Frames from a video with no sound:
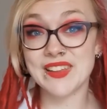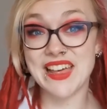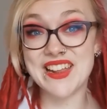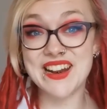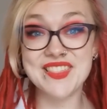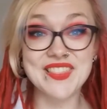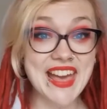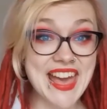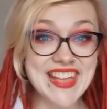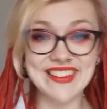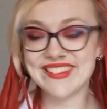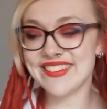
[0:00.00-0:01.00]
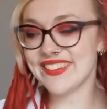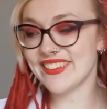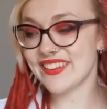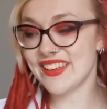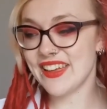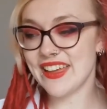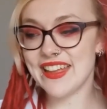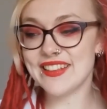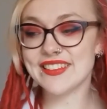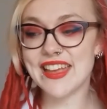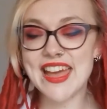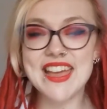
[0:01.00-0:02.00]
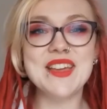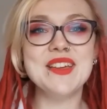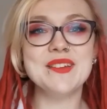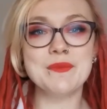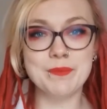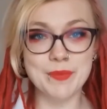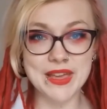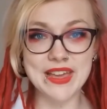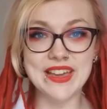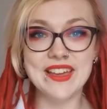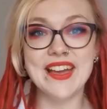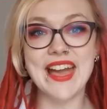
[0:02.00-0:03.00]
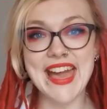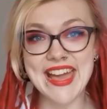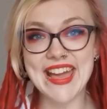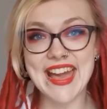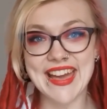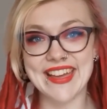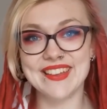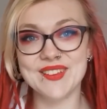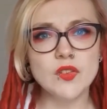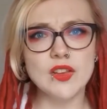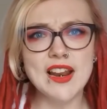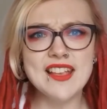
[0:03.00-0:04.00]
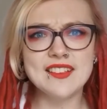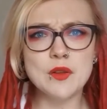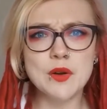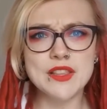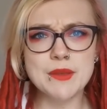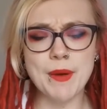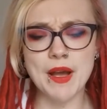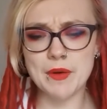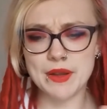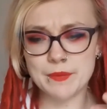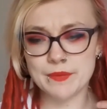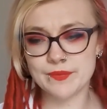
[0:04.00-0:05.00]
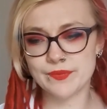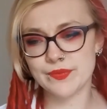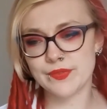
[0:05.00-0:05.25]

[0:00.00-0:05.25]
and at the end, it's A-B-A-A. So let's look at the poem,